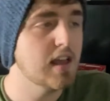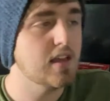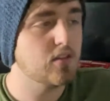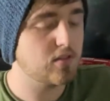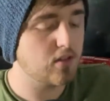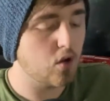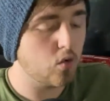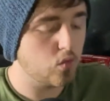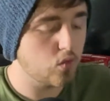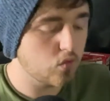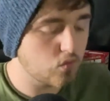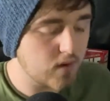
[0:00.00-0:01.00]

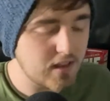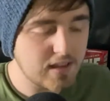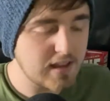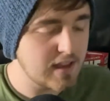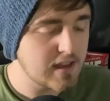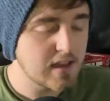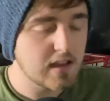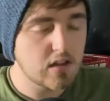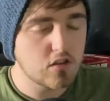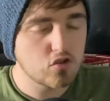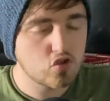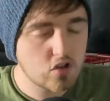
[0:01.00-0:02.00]
So really,
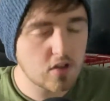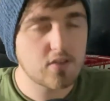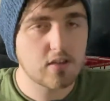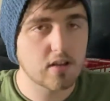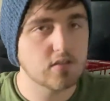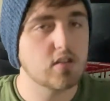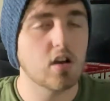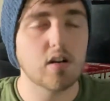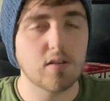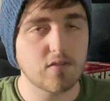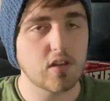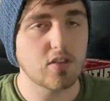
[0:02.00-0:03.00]
just a ton
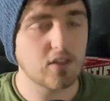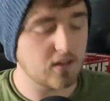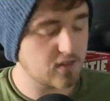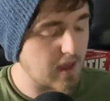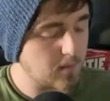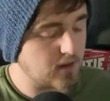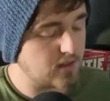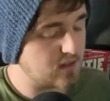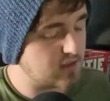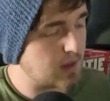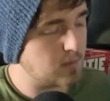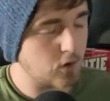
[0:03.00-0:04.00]
of good things happened in this game.